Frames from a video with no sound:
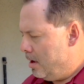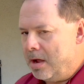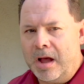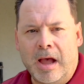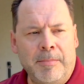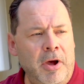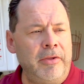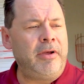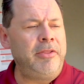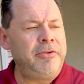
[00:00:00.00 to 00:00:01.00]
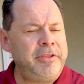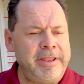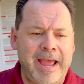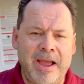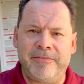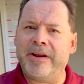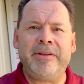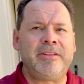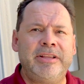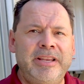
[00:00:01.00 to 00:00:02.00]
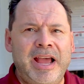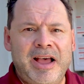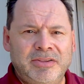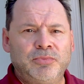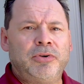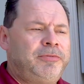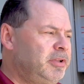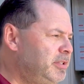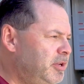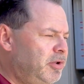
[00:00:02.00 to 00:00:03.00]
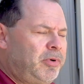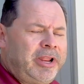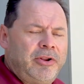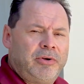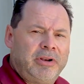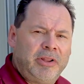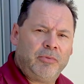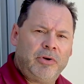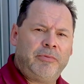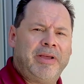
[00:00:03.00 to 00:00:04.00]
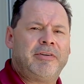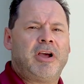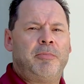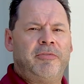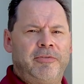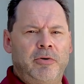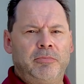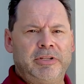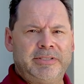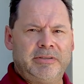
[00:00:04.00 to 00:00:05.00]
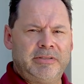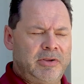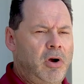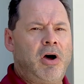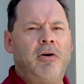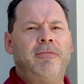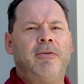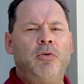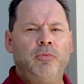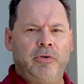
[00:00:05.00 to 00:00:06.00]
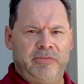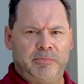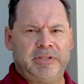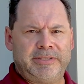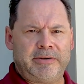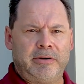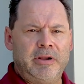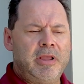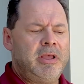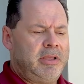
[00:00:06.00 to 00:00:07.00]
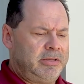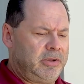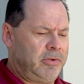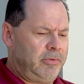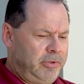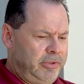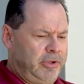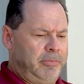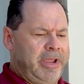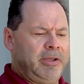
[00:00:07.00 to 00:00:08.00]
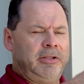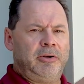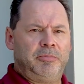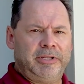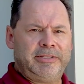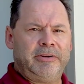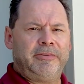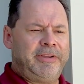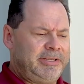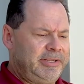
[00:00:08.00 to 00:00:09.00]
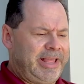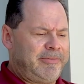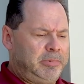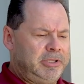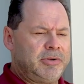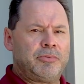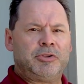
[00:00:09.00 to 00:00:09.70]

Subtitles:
Other than that, very clean house. Roof looks good. What I noted on the roof, we have a couple foam blisters. So all foam roofs blister. So they'll make a little blister, and eventually that blister will